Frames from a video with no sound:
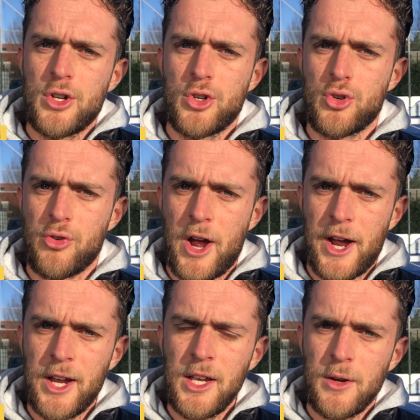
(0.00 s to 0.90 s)

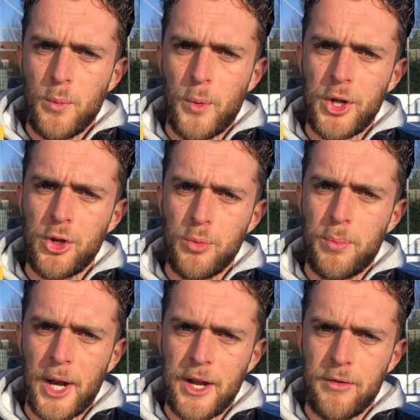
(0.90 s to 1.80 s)
Try, when you
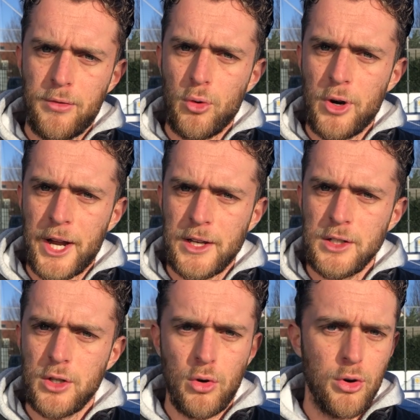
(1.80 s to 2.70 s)
play a forehand
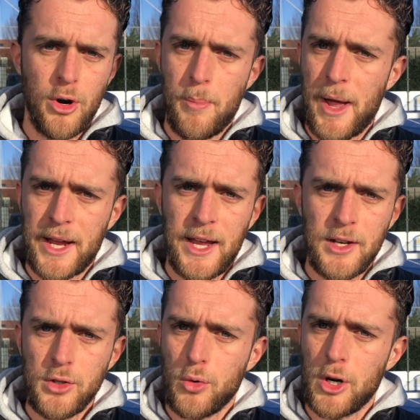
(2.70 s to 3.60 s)
or a backhand
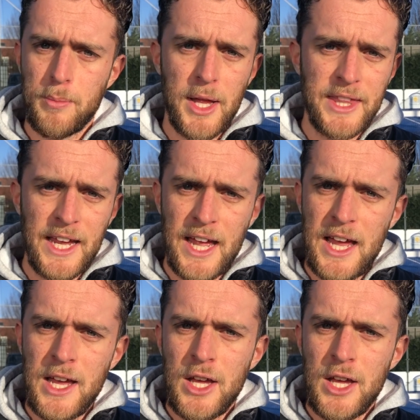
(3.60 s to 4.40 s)
or a bandeja,